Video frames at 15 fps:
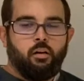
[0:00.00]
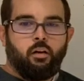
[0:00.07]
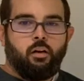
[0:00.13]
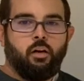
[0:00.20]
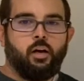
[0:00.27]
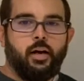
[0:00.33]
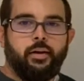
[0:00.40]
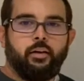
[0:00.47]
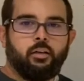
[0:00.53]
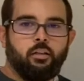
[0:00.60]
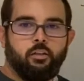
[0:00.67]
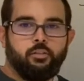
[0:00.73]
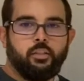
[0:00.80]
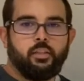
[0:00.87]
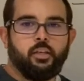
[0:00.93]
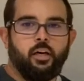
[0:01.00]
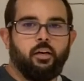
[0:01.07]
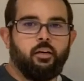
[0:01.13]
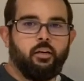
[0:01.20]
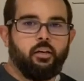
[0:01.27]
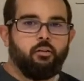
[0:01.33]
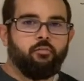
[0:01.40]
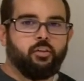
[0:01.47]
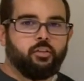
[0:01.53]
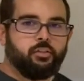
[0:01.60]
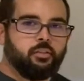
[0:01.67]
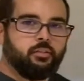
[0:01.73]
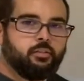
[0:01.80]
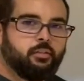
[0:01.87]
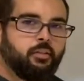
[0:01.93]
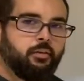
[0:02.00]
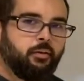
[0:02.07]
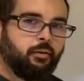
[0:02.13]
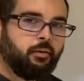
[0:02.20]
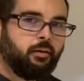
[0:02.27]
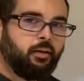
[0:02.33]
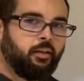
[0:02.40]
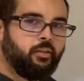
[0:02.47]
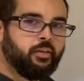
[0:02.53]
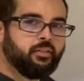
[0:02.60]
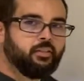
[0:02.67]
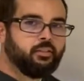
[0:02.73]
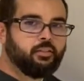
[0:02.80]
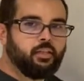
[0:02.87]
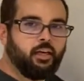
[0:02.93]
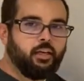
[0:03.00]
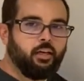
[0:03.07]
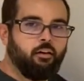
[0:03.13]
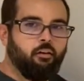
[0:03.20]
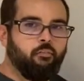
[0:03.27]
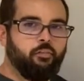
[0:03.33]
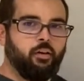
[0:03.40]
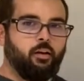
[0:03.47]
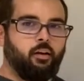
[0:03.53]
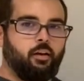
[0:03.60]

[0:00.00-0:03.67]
All right, a closing thought on inverses. And this is kind of